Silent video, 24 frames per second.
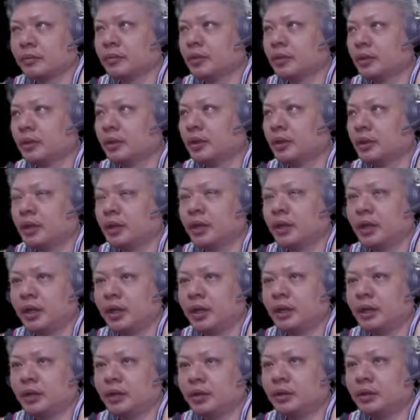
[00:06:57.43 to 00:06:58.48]
And
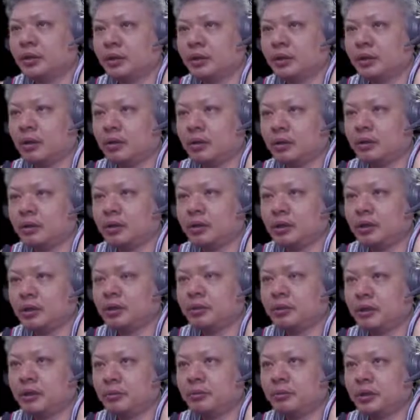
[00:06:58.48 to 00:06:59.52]
although in this
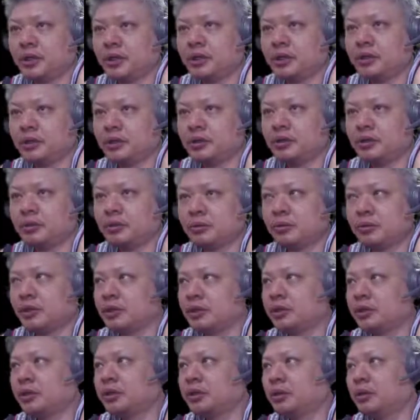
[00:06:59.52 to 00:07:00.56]
complicated situation,
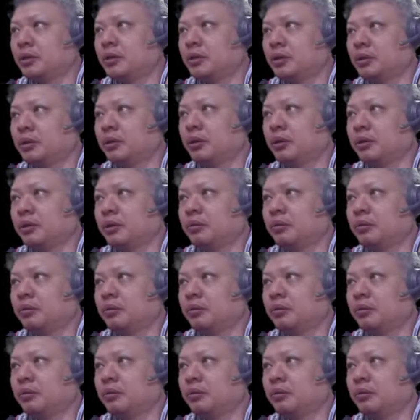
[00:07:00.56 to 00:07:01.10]
although both